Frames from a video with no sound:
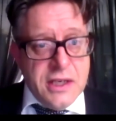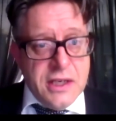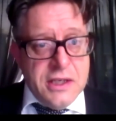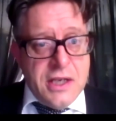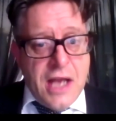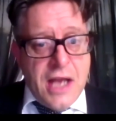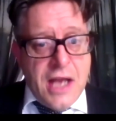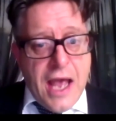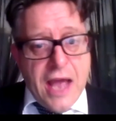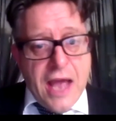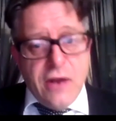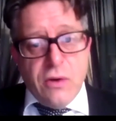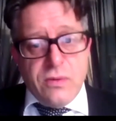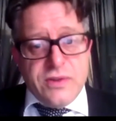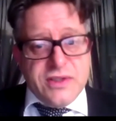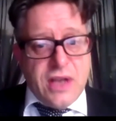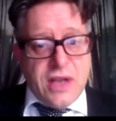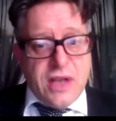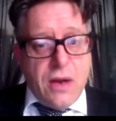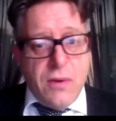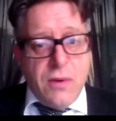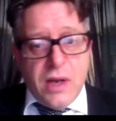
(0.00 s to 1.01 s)
and
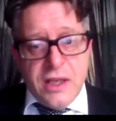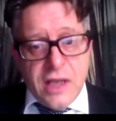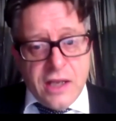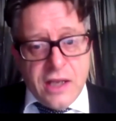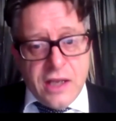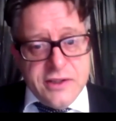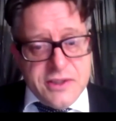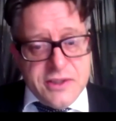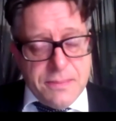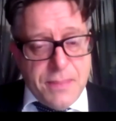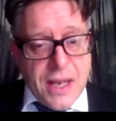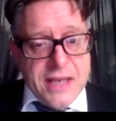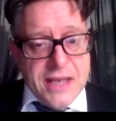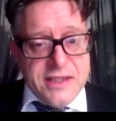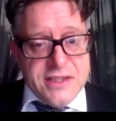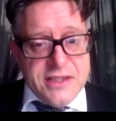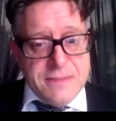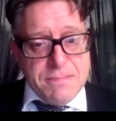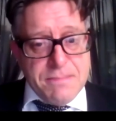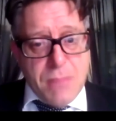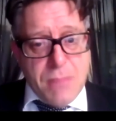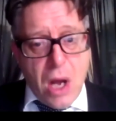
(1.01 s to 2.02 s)
also a
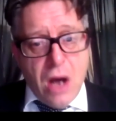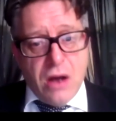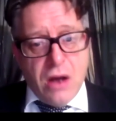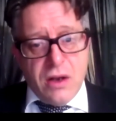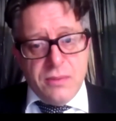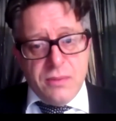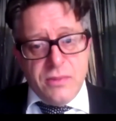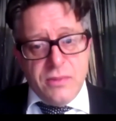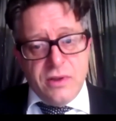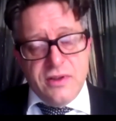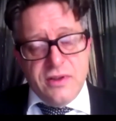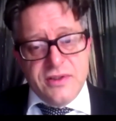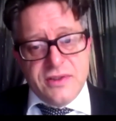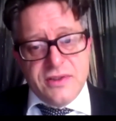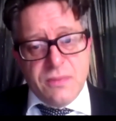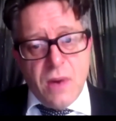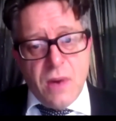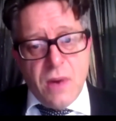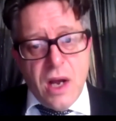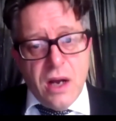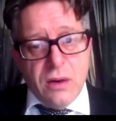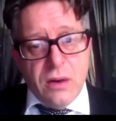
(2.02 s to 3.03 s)
debate in Parliament as
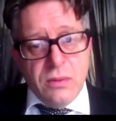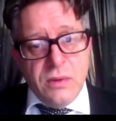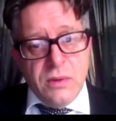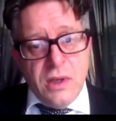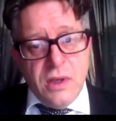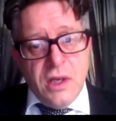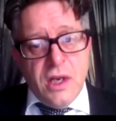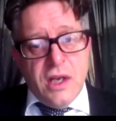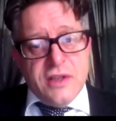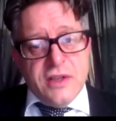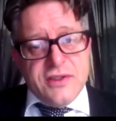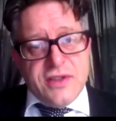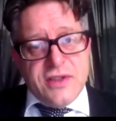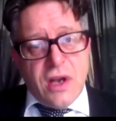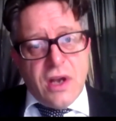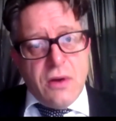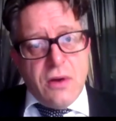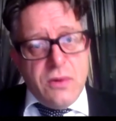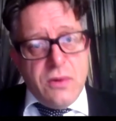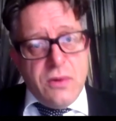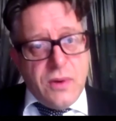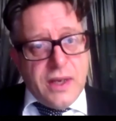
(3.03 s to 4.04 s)
well.
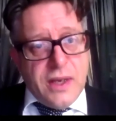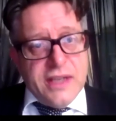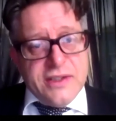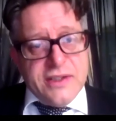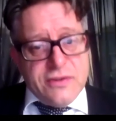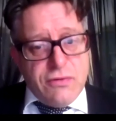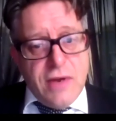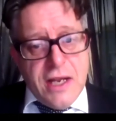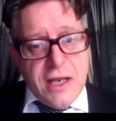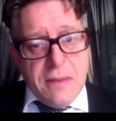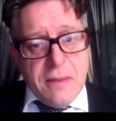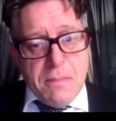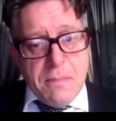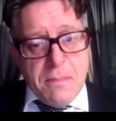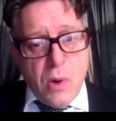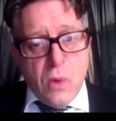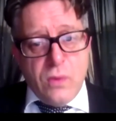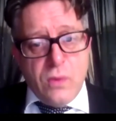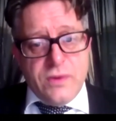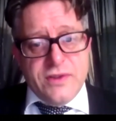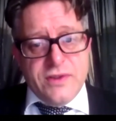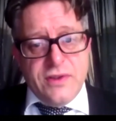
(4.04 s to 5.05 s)
So it's really
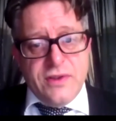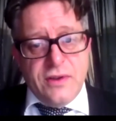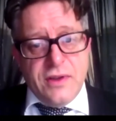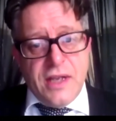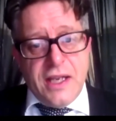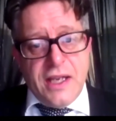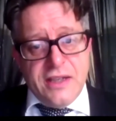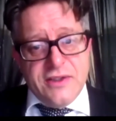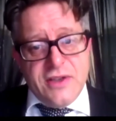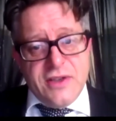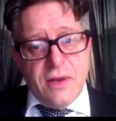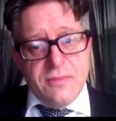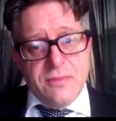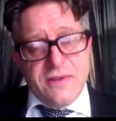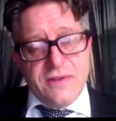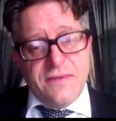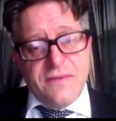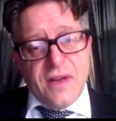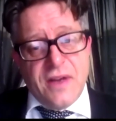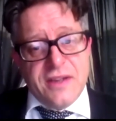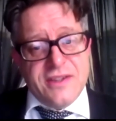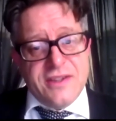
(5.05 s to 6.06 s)
important in terms
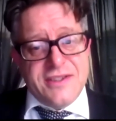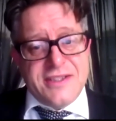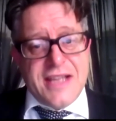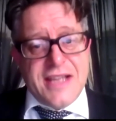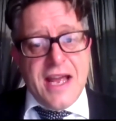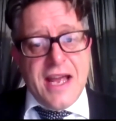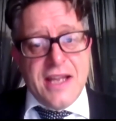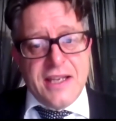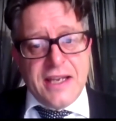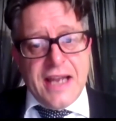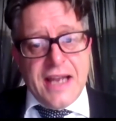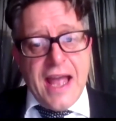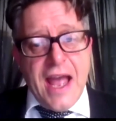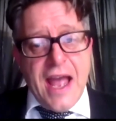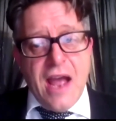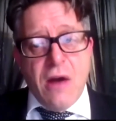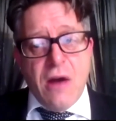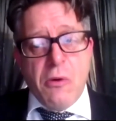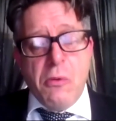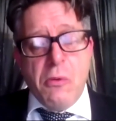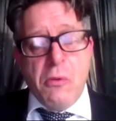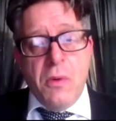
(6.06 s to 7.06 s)
of understanding
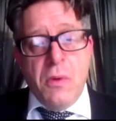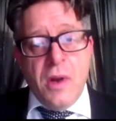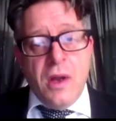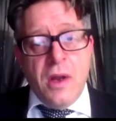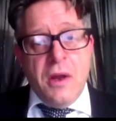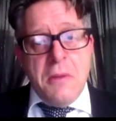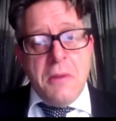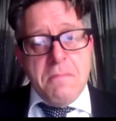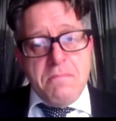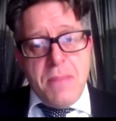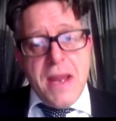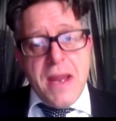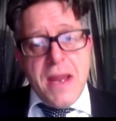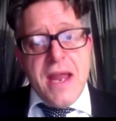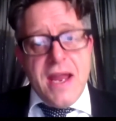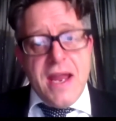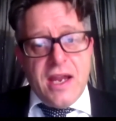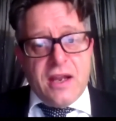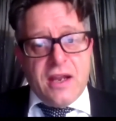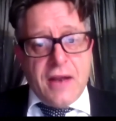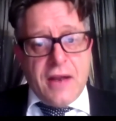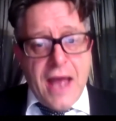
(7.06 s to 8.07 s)
how
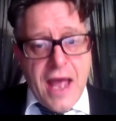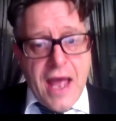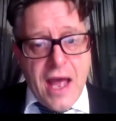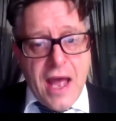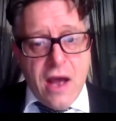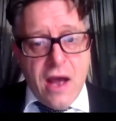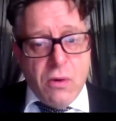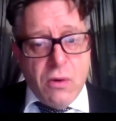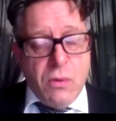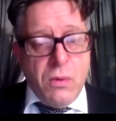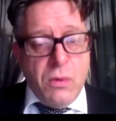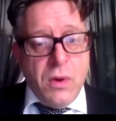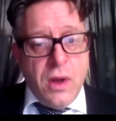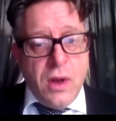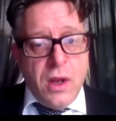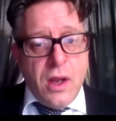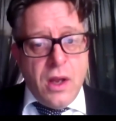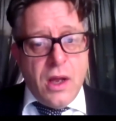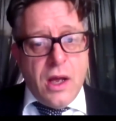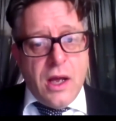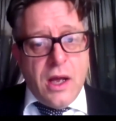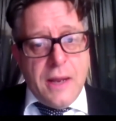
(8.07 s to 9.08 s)
big and how
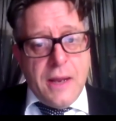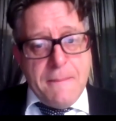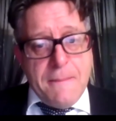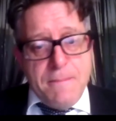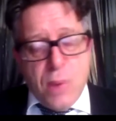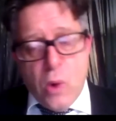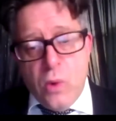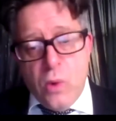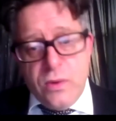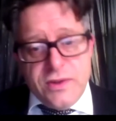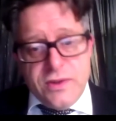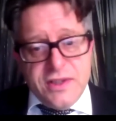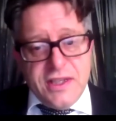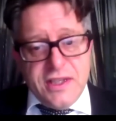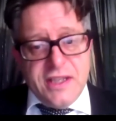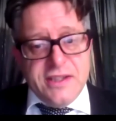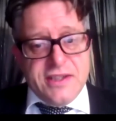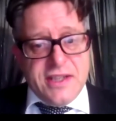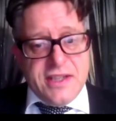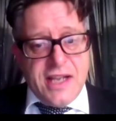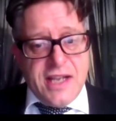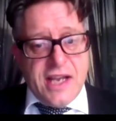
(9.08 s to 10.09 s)
important
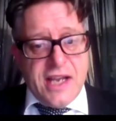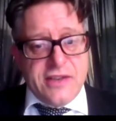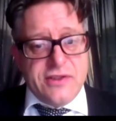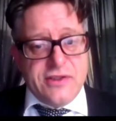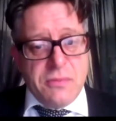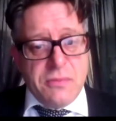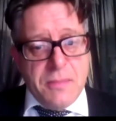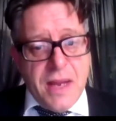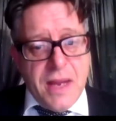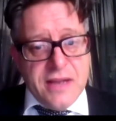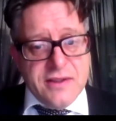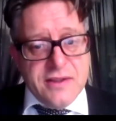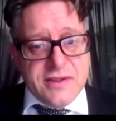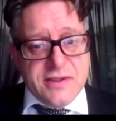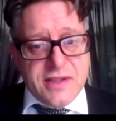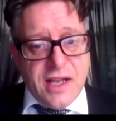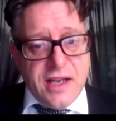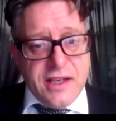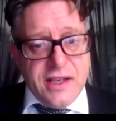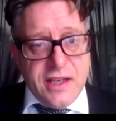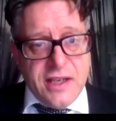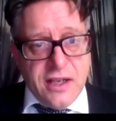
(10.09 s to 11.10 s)
International Men's
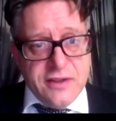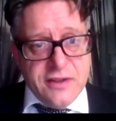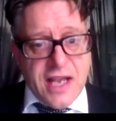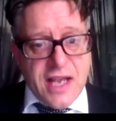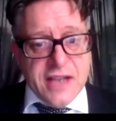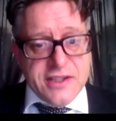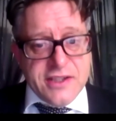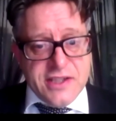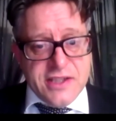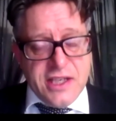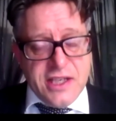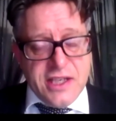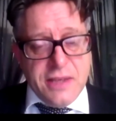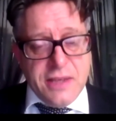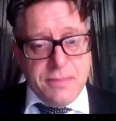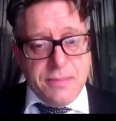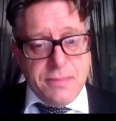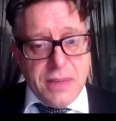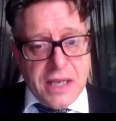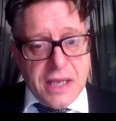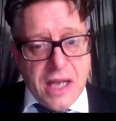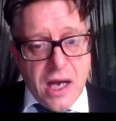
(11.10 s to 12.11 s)
Day has actually
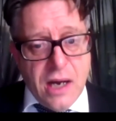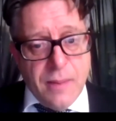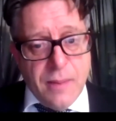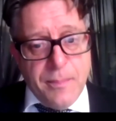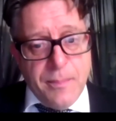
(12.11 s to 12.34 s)
become.